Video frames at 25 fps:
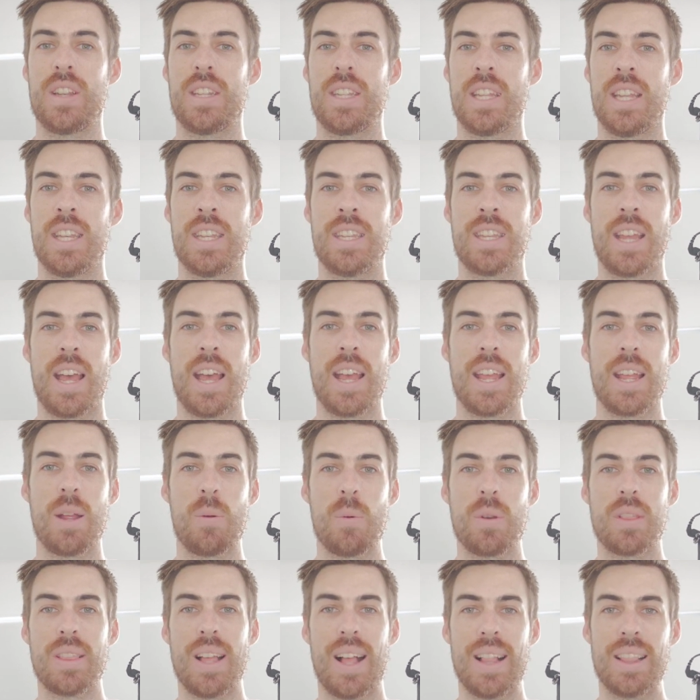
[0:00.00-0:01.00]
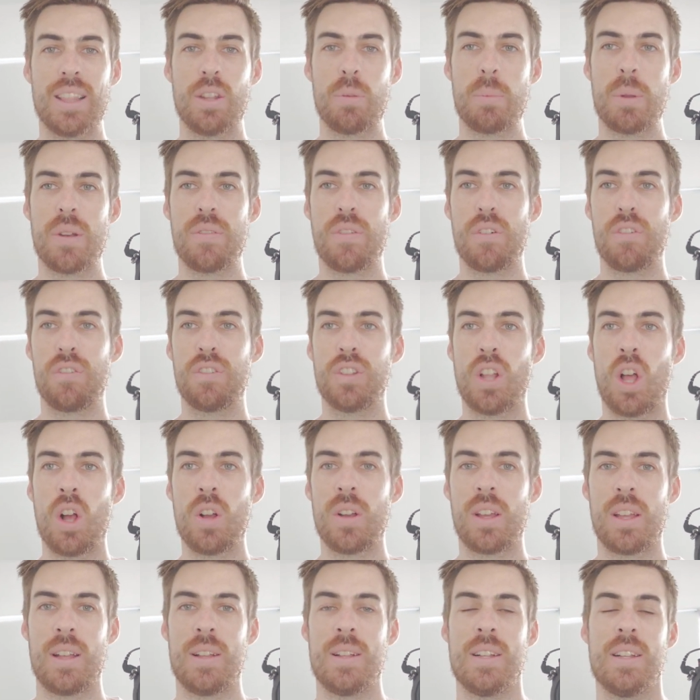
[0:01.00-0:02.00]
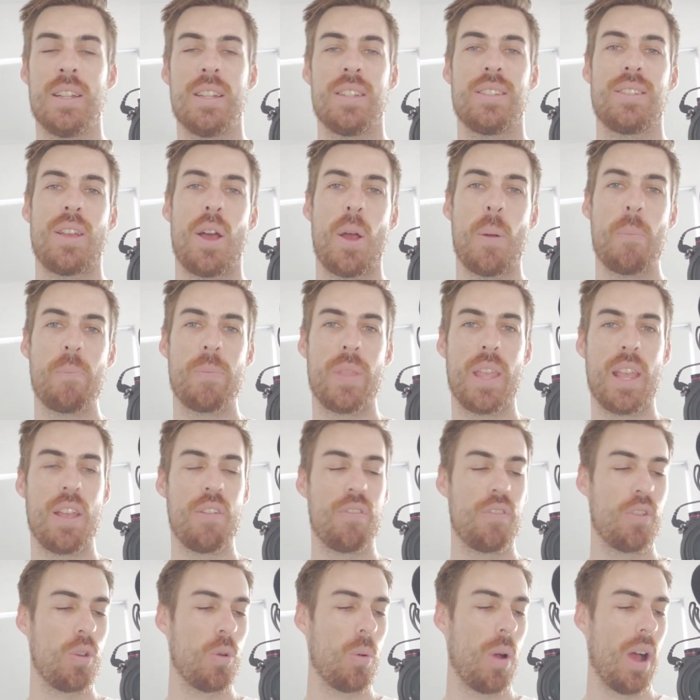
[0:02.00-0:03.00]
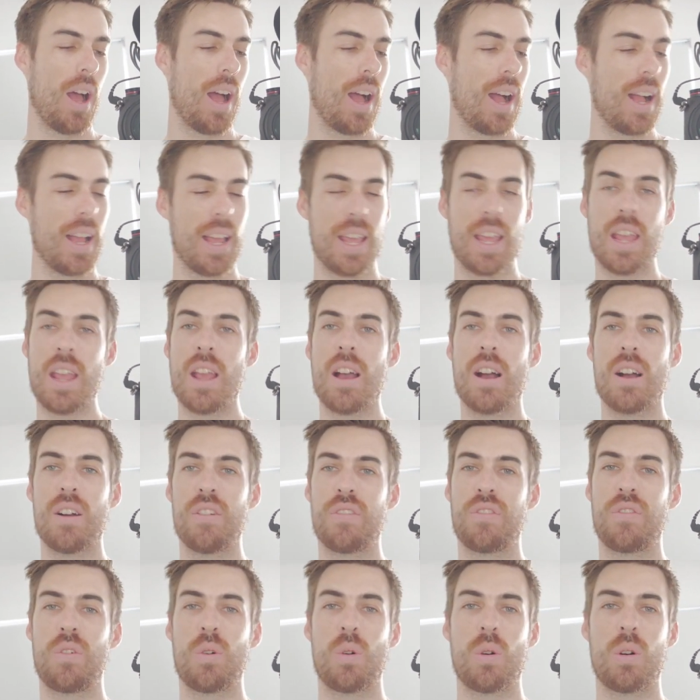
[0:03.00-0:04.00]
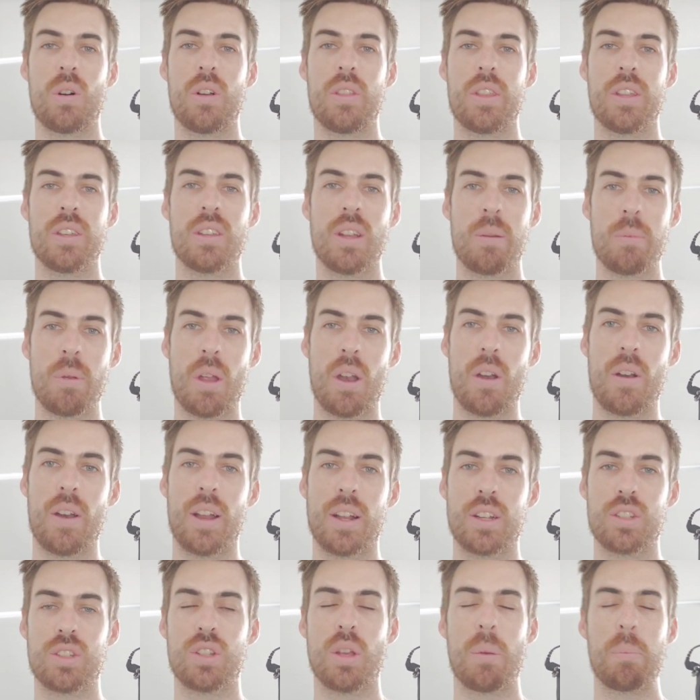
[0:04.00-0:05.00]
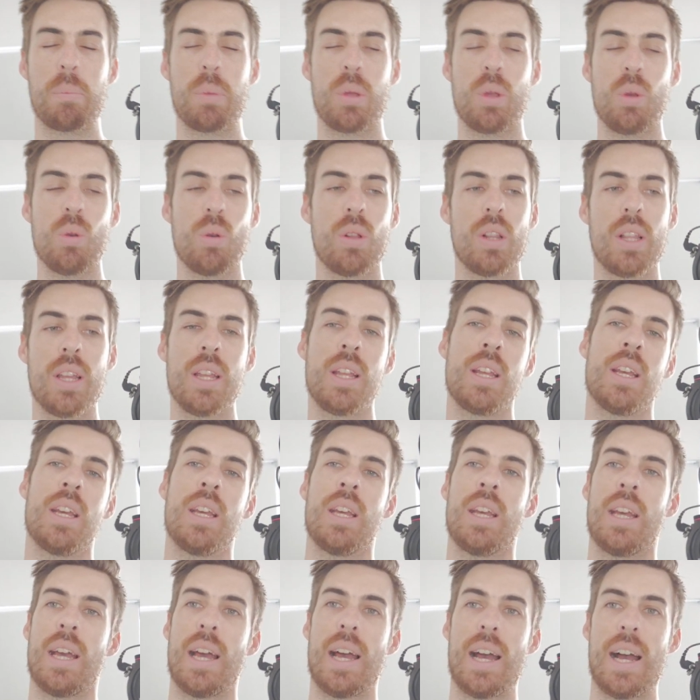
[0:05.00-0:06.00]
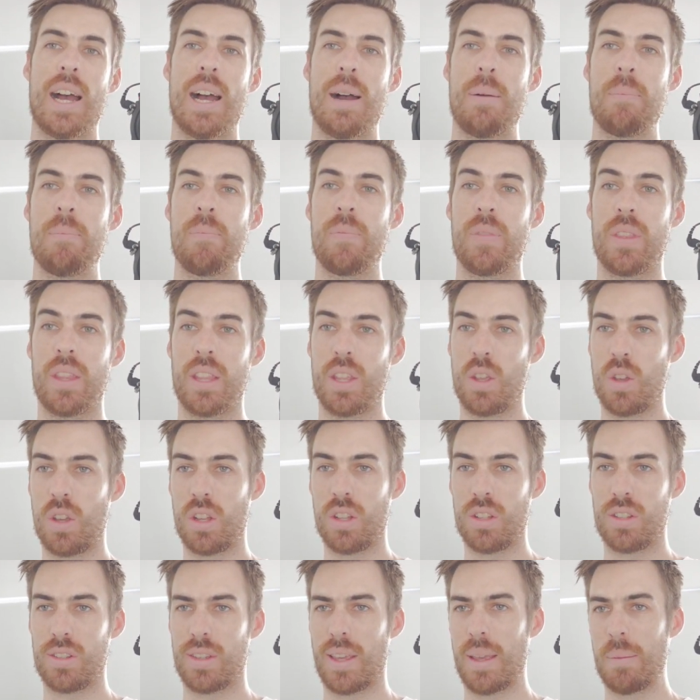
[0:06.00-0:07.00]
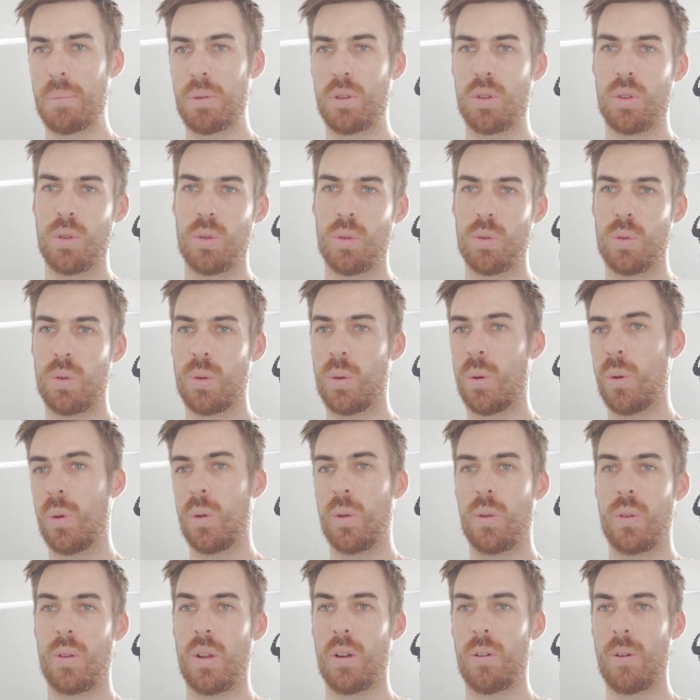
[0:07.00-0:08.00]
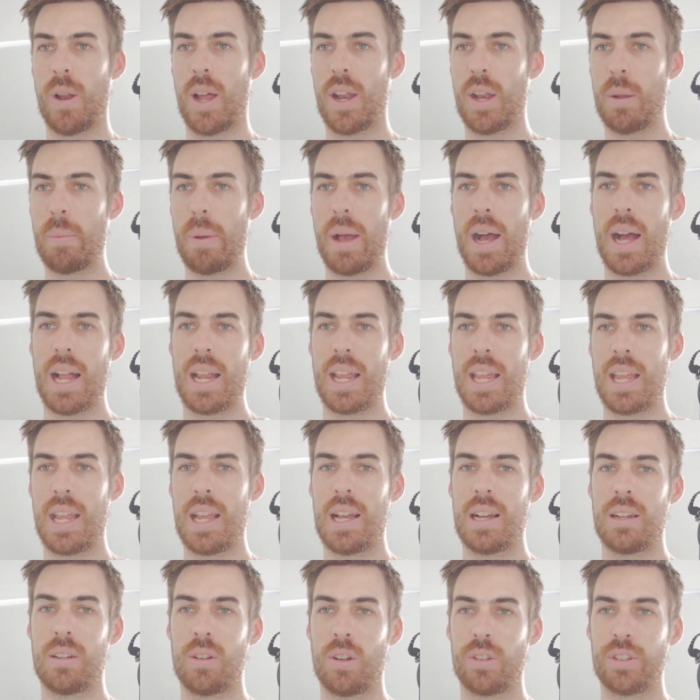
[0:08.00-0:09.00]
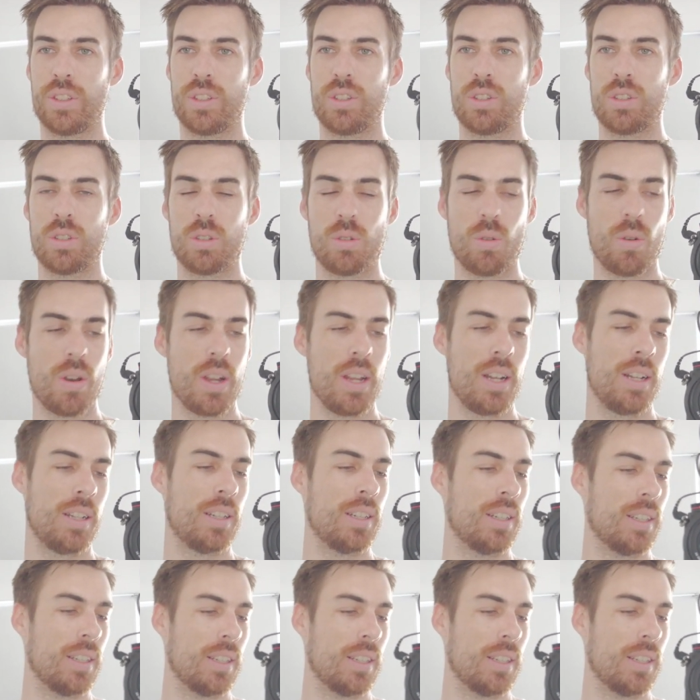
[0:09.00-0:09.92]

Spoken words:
today with a little bit of a vlog. So if you are here for the WRX purely, you can skip to around about here on the screen.